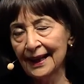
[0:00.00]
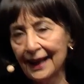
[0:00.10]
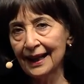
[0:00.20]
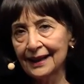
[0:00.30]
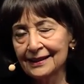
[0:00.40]

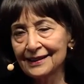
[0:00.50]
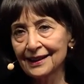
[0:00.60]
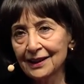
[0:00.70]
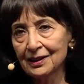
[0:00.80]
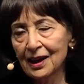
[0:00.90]
And
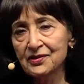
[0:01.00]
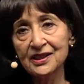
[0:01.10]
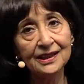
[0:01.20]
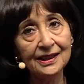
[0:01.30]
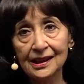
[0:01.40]
I've
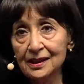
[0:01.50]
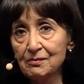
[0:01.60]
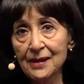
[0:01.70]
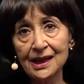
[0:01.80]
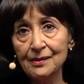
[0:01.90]
seen that
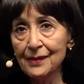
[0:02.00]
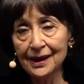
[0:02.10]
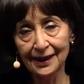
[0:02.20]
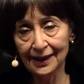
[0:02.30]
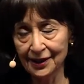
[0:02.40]
in many,
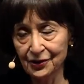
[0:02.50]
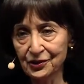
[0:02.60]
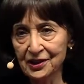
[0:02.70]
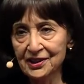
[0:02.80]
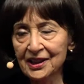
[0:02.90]
many
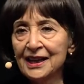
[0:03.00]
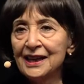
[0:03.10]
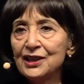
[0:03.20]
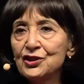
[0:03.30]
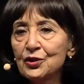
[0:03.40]
countries.
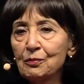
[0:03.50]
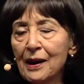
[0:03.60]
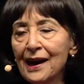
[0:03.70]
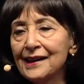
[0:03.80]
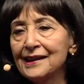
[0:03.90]
In
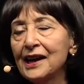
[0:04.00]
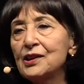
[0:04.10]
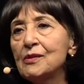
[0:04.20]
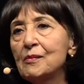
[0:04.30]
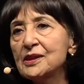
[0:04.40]
Japan, I
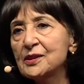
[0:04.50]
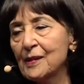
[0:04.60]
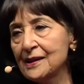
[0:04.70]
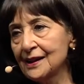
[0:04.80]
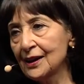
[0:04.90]
remember
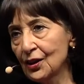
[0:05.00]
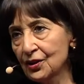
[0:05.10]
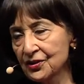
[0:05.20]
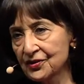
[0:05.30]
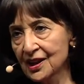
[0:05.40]
spending a
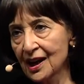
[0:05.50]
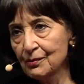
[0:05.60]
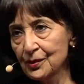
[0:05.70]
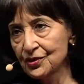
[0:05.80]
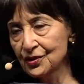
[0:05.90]
lot of time with